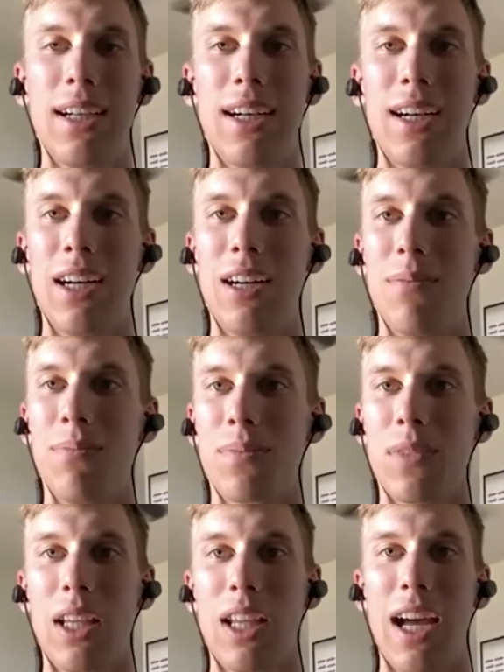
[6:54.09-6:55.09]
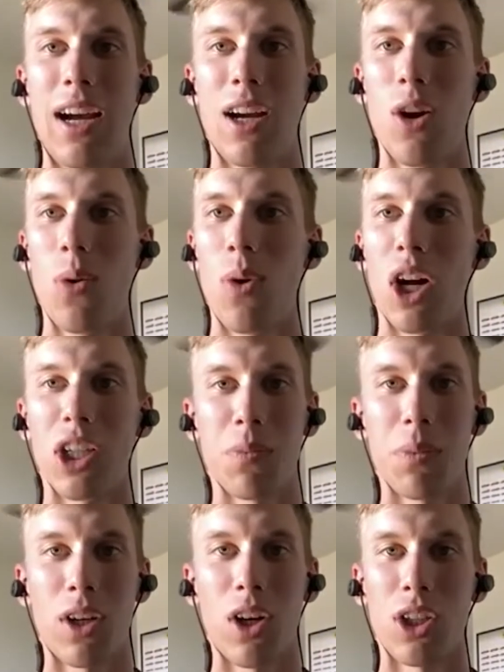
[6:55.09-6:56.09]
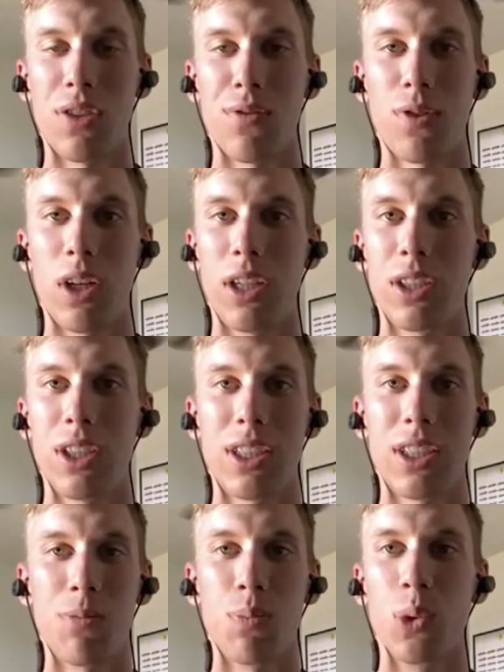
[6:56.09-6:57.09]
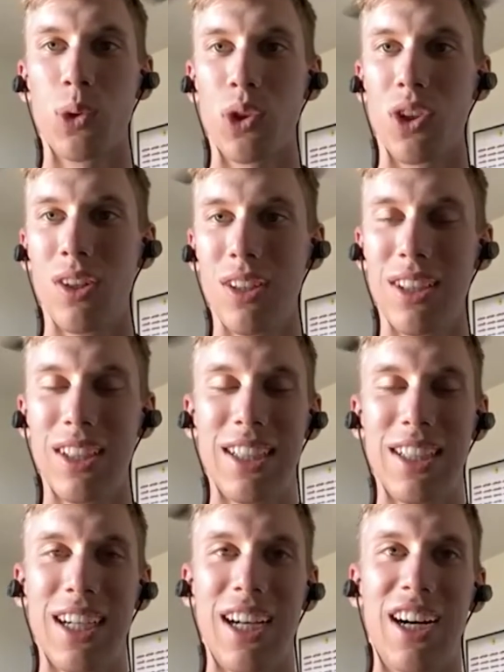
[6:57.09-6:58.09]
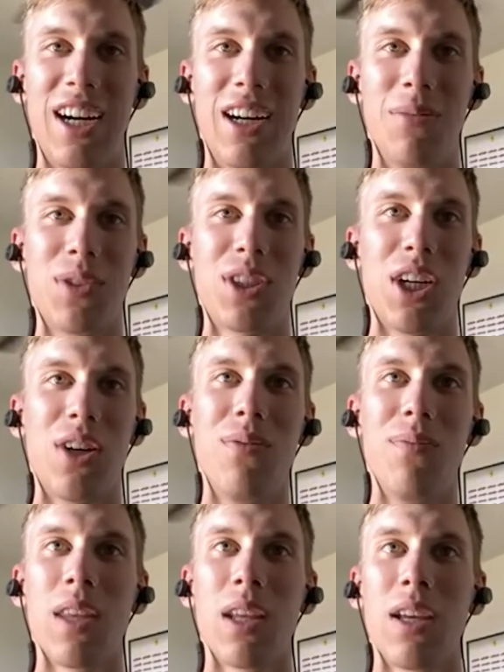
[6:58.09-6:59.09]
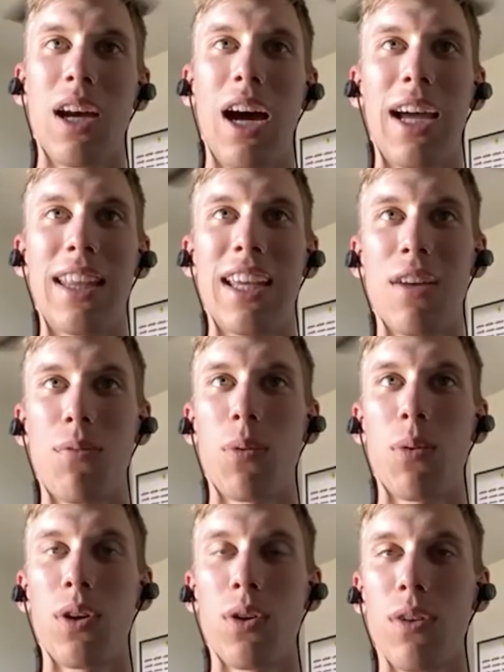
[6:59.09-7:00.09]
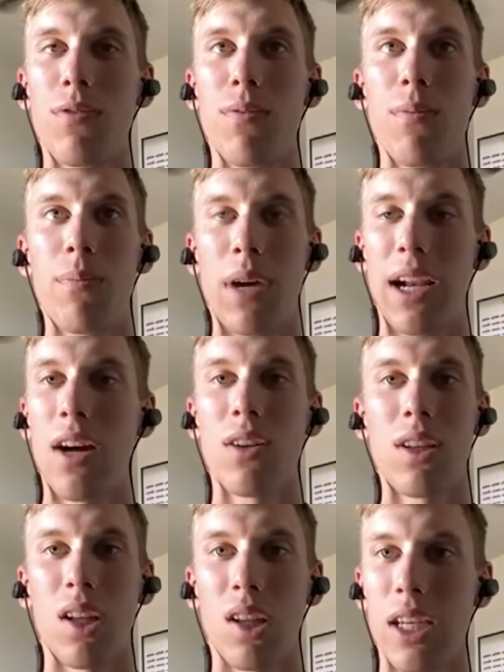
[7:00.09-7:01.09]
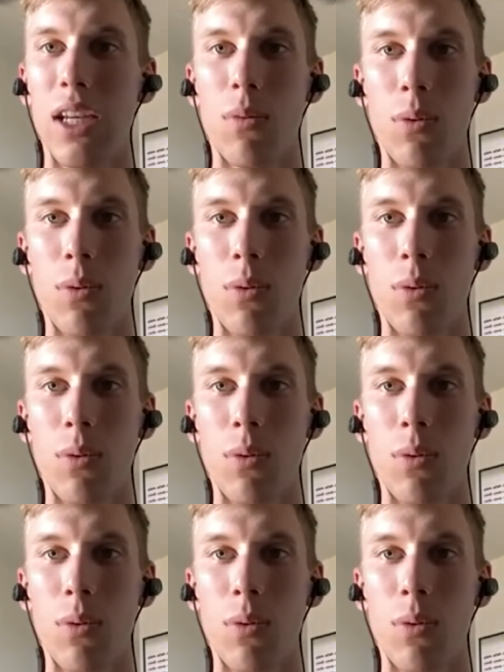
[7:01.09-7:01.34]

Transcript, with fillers: And that aero wash from the cars in front just is brutal. So I think if we were to have been out in the lead,